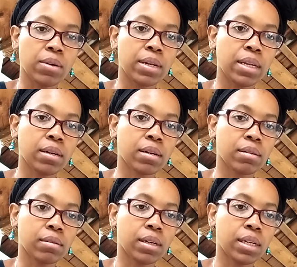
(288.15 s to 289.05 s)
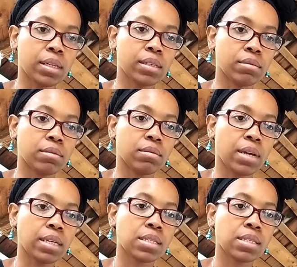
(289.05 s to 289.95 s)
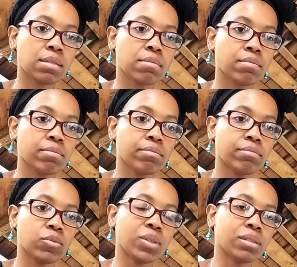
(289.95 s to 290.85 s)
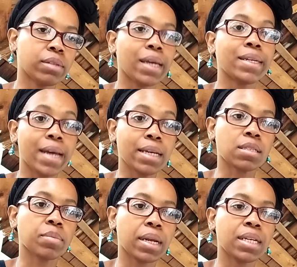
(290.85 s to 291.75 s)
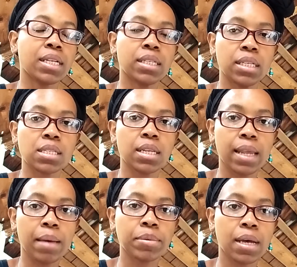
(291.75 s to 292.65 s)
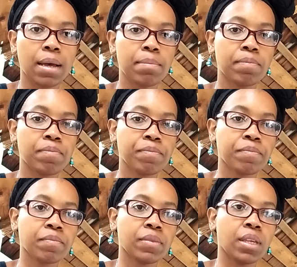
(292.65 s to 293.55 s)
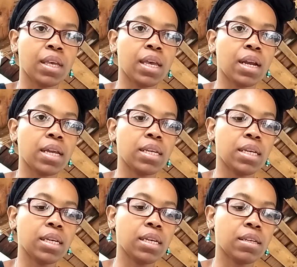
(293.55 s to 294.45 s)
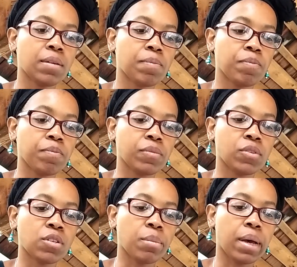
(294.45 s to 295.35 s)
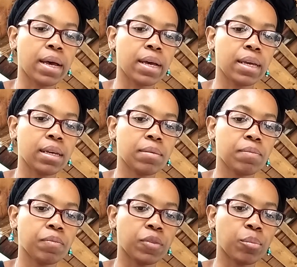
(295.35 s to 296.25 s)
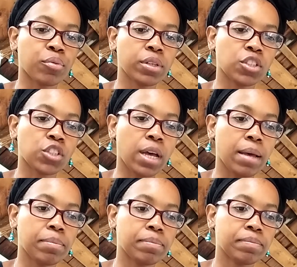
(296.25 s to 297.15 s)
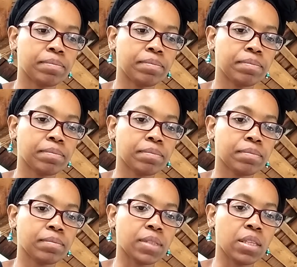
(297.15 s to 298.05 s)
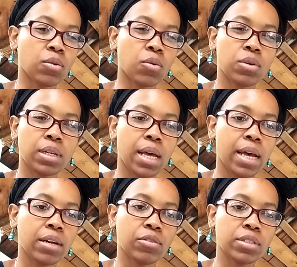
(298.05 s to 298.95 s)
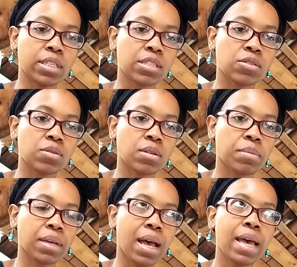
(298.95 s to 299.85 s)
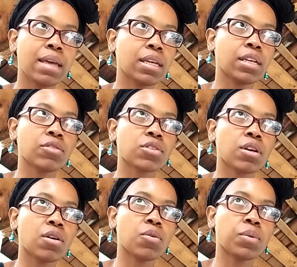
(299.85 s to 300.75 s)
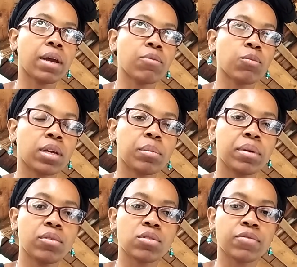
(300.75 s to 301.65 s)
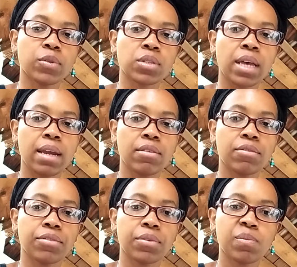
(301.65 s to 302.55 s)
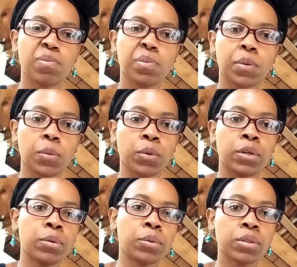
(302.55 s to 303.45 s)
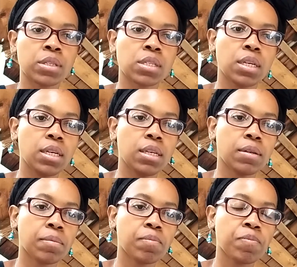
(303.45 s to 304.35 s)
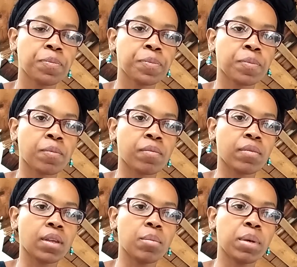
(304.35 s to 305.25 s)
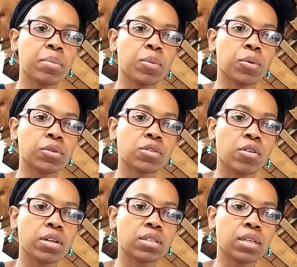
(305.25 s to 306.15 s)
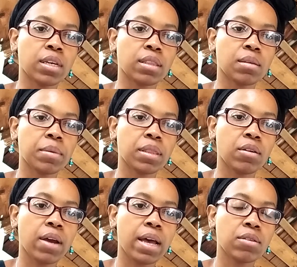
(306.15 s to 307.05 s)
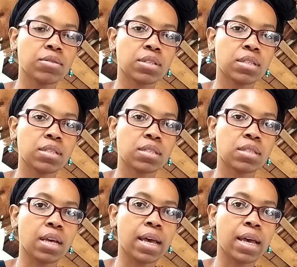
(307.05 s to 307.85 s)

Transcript: I need a I need a nice, well, not nice, but I need a decent laptop, and I need to buy the print shop either online or discs or something. I had it years ago when I computers first kind of were new on the scene and people were starting to get them in their houses.